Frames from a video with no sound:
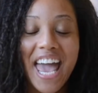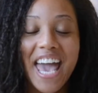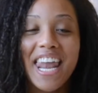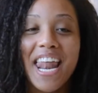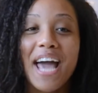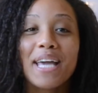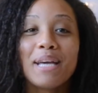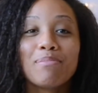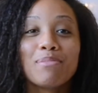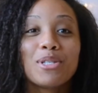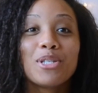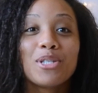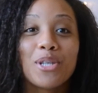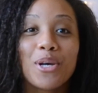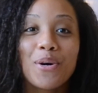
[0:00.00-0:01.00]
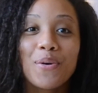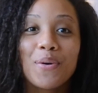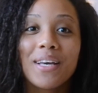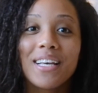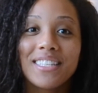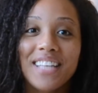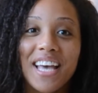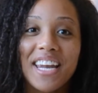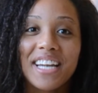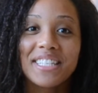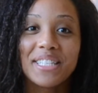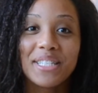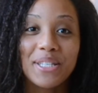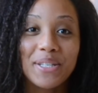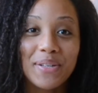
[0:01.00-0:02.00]
and I am so excited
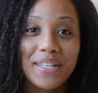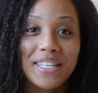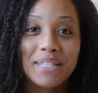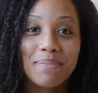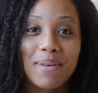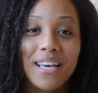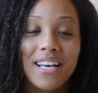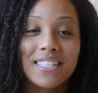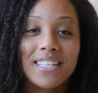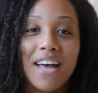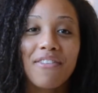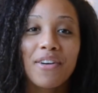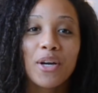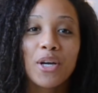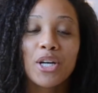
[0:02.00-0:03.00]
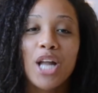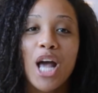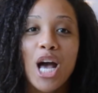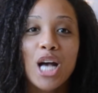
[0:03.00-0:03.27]
to do this because I've heard